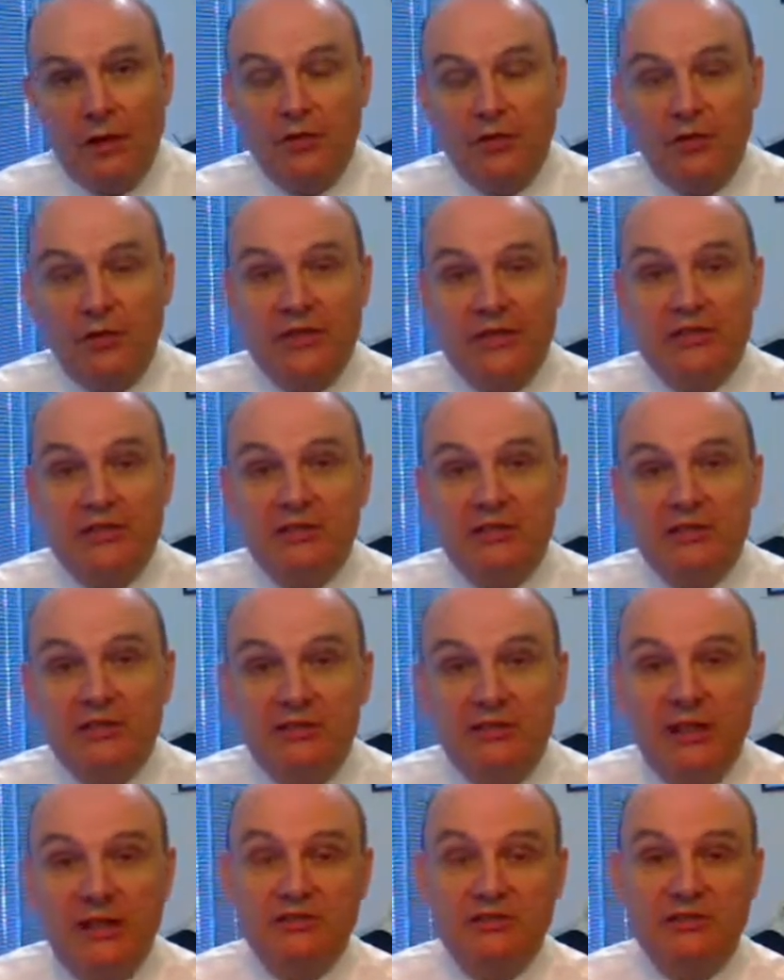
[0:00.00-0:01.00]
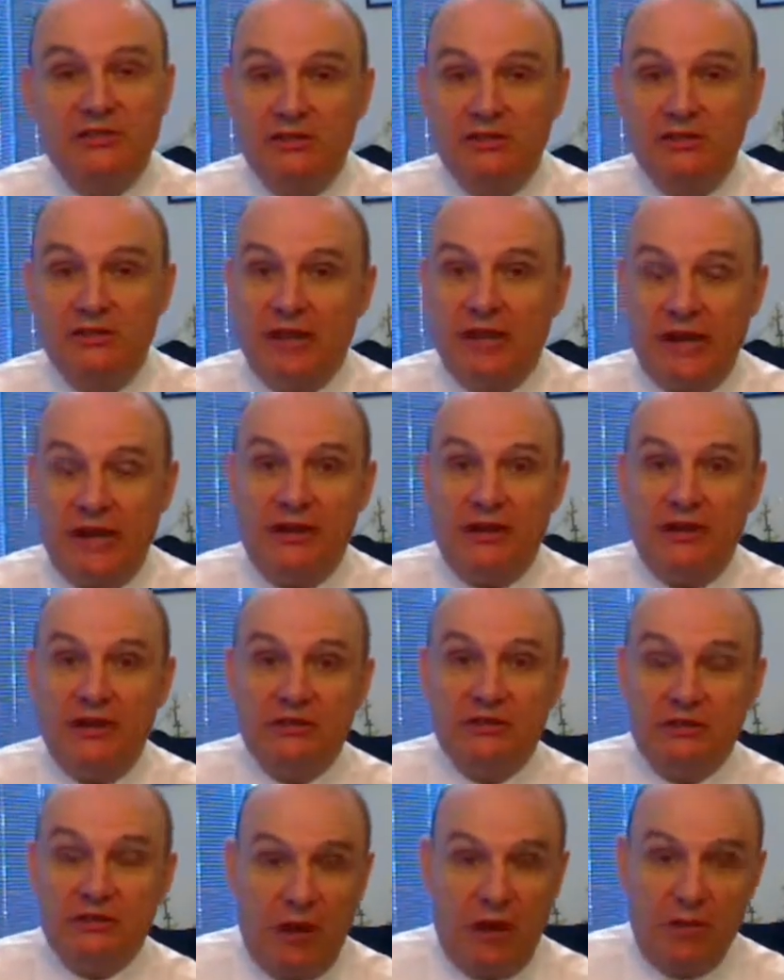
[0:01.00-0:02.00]
the lease doesn't contain an
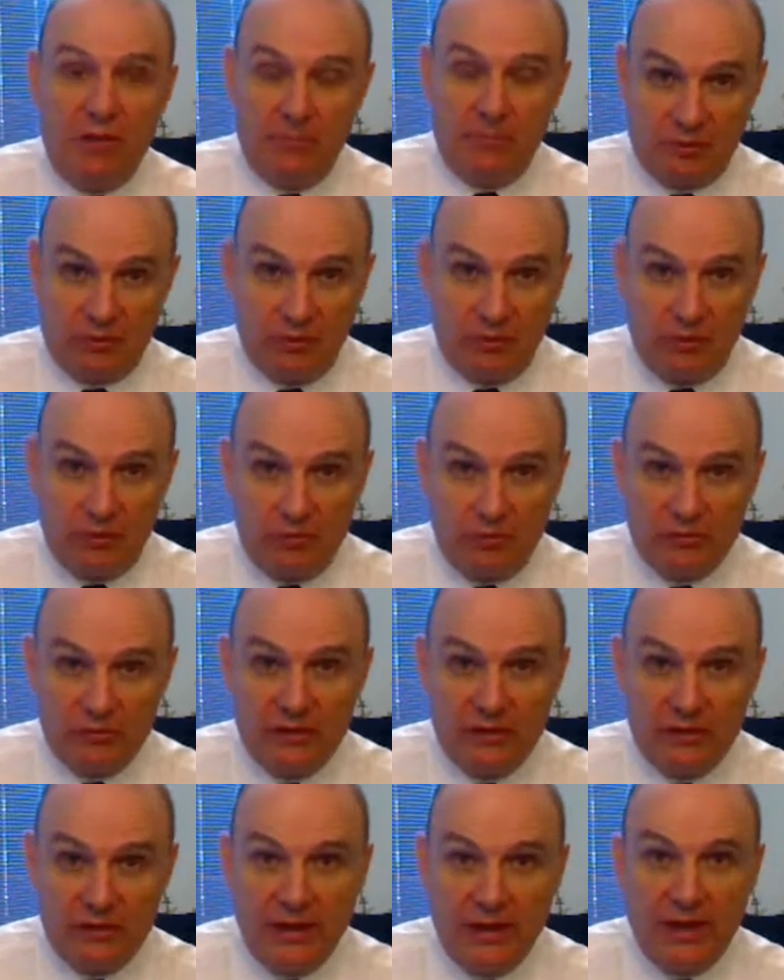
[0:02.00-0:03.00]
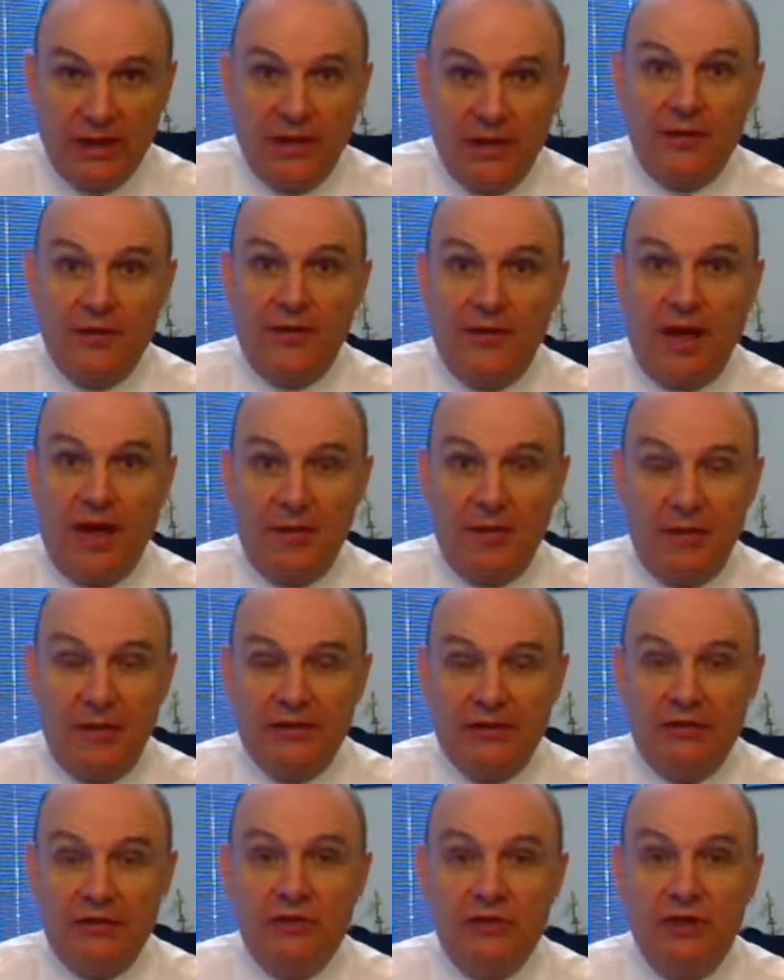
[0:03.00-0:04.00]
assignment clause. That
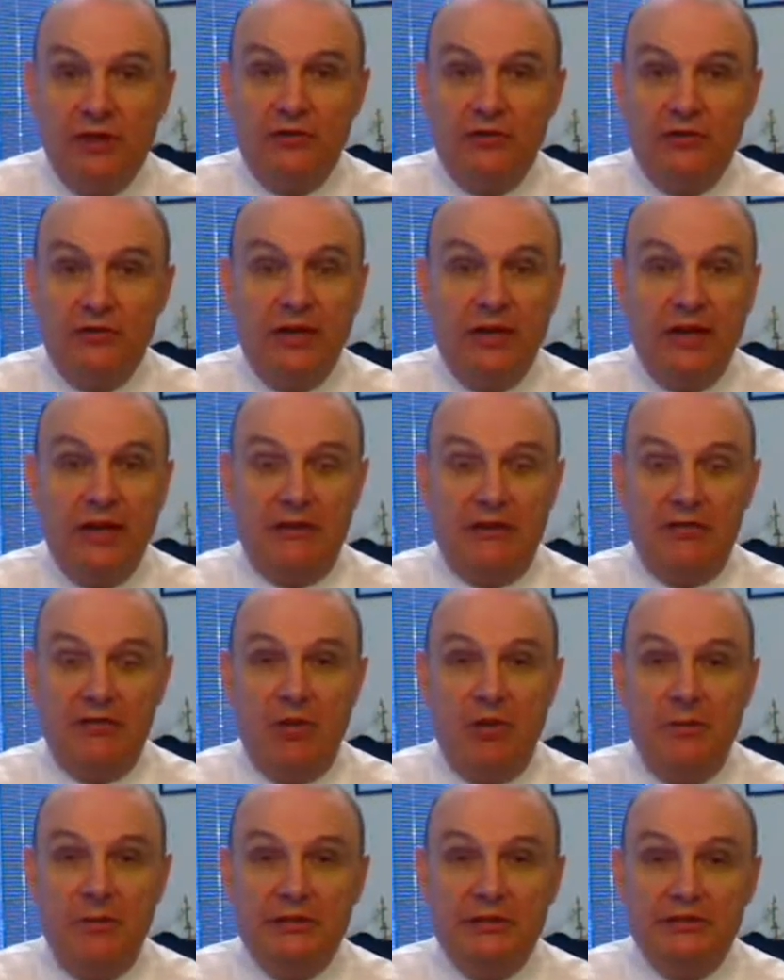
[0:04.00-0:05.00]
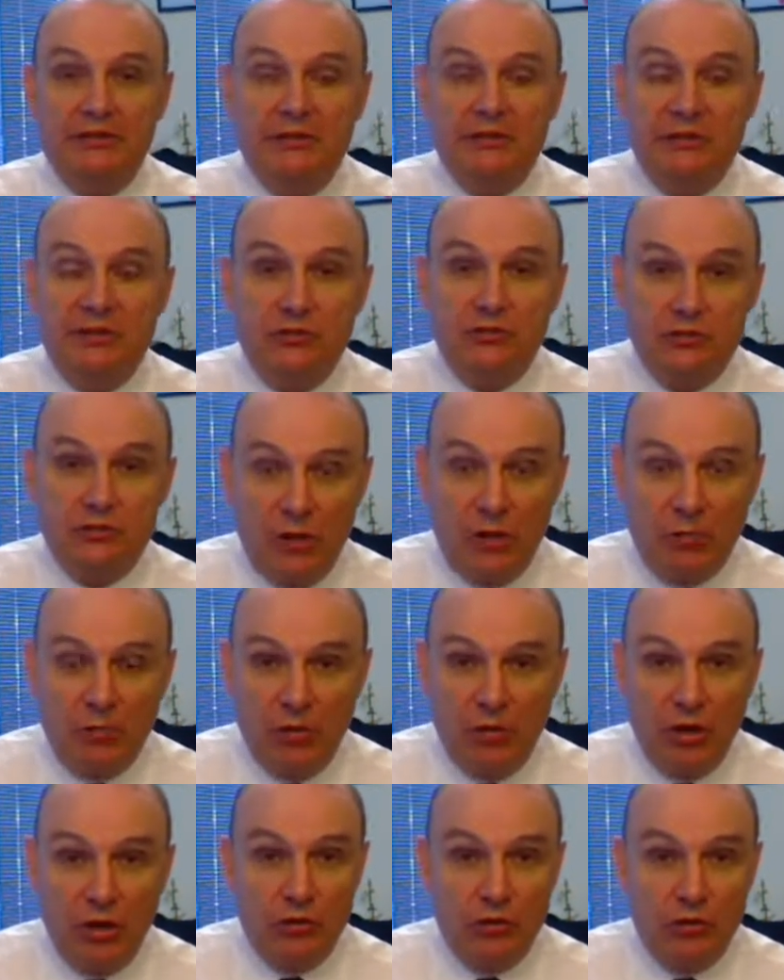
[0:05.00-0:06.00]
means that if your business is in
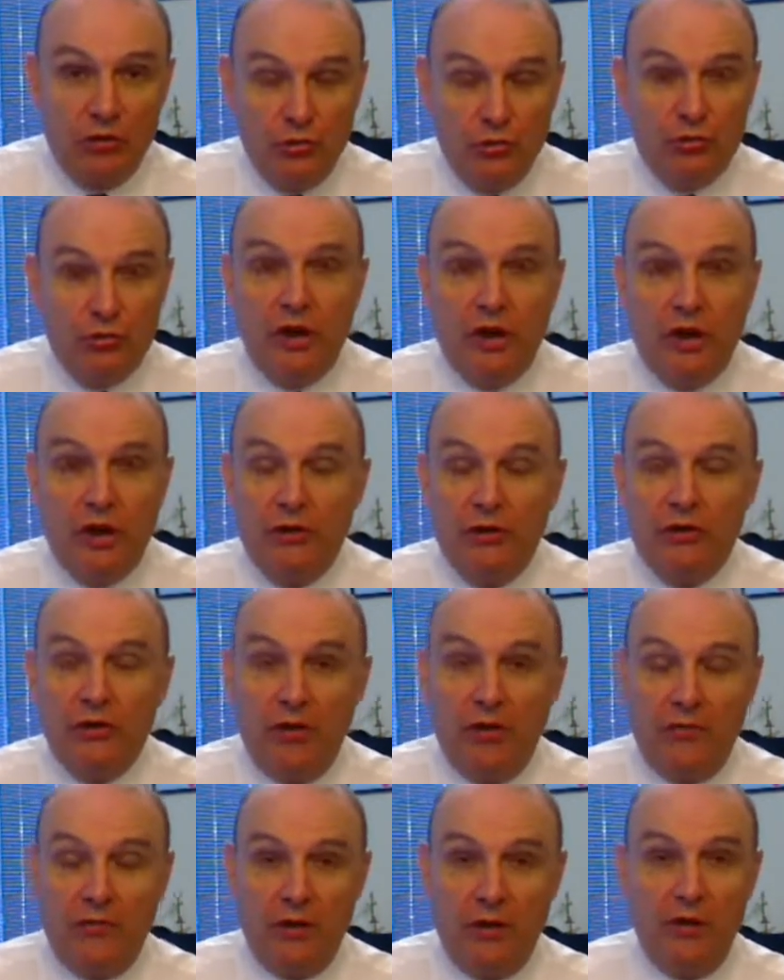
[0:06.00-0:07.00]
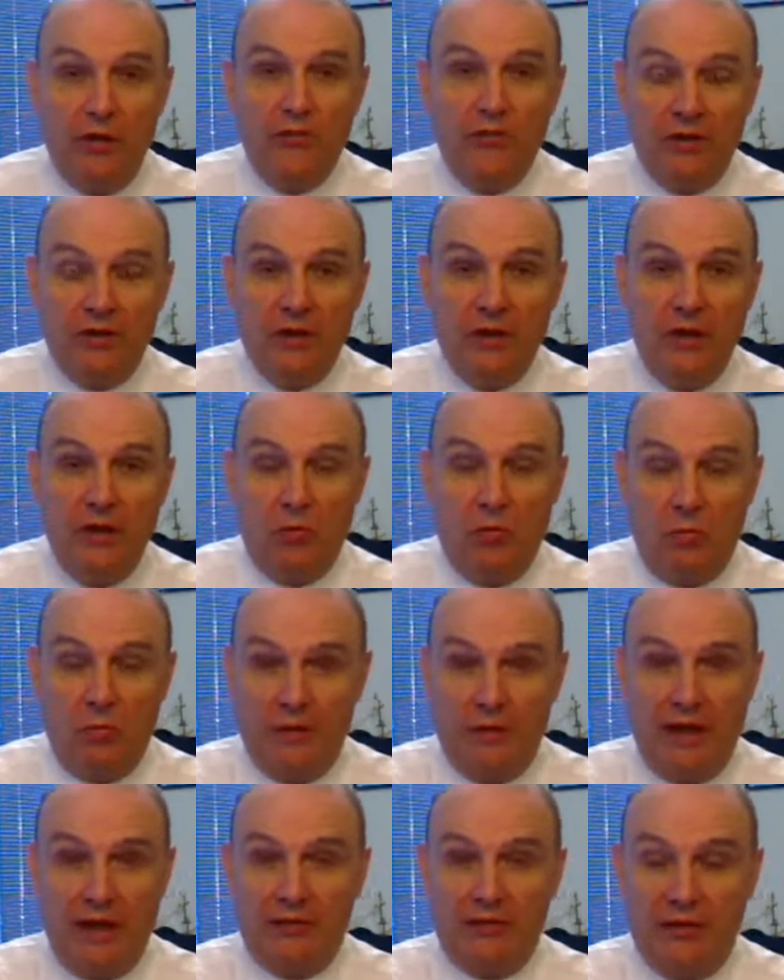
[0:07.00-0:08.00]
trouble, you can't offload it
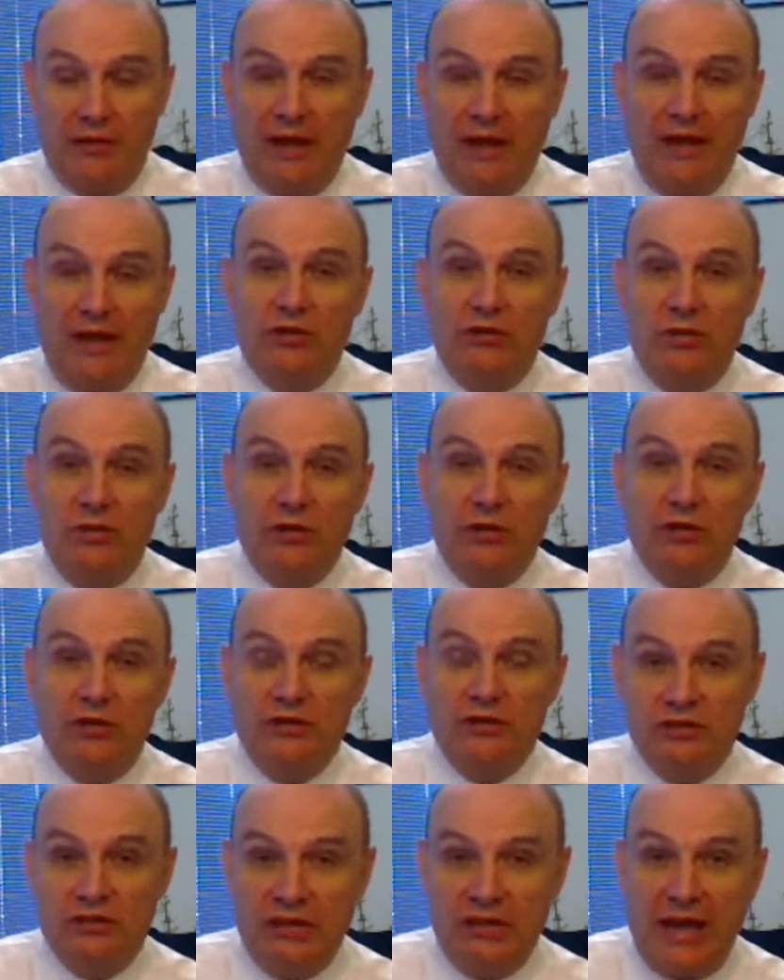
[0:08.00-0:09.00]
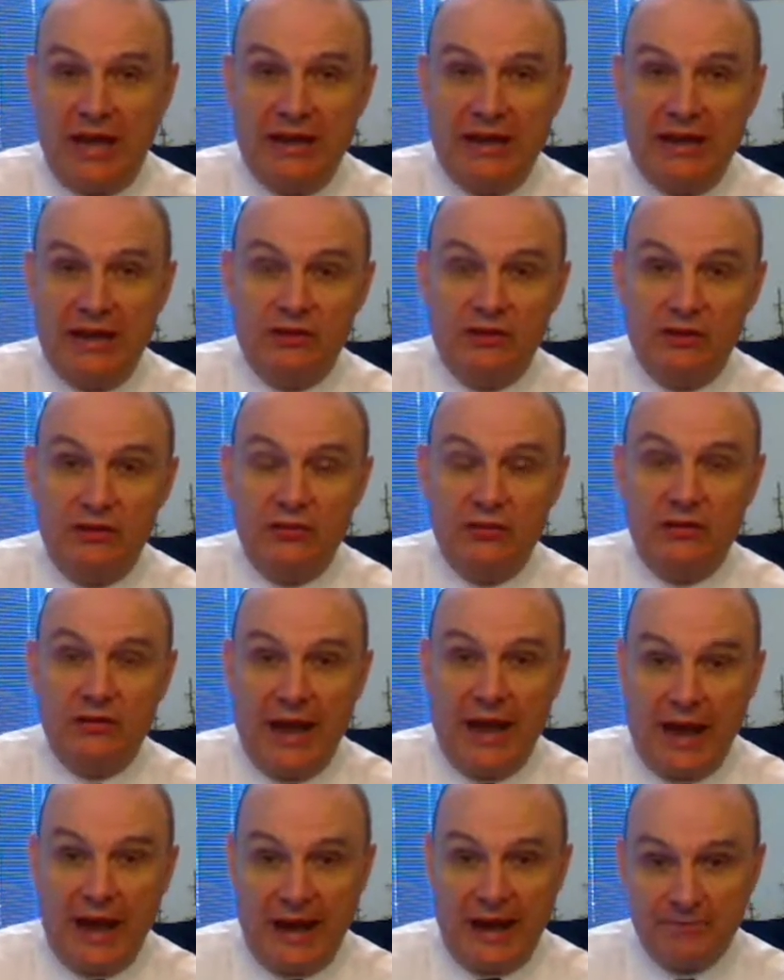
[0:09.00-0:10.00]
without the landlord saying that you
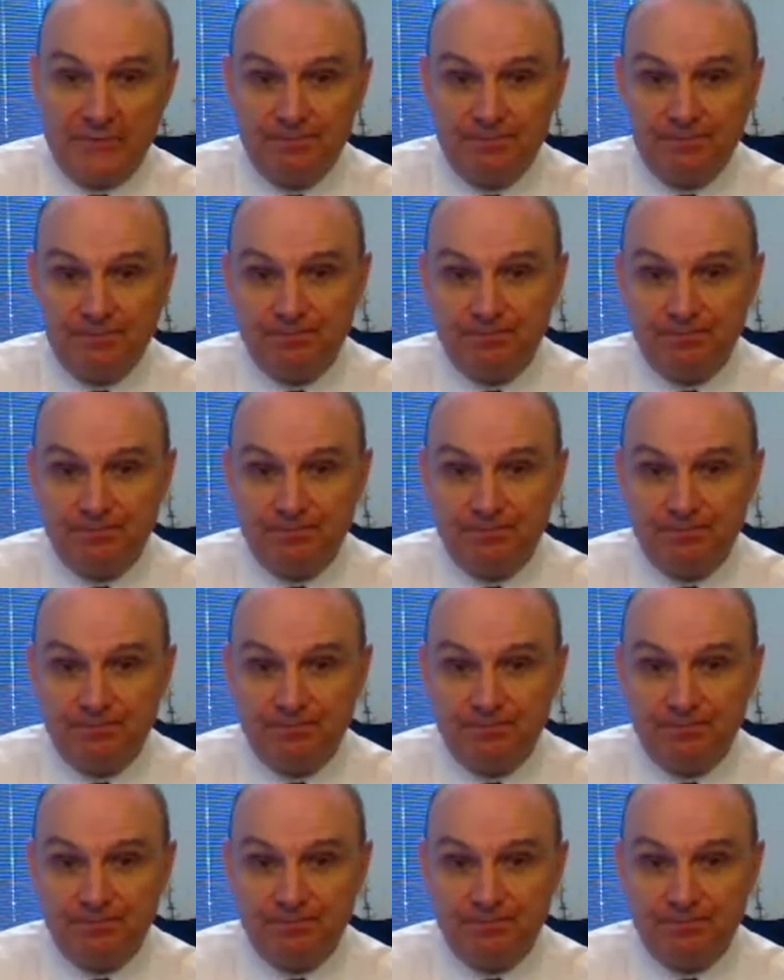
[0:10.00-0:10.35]
can.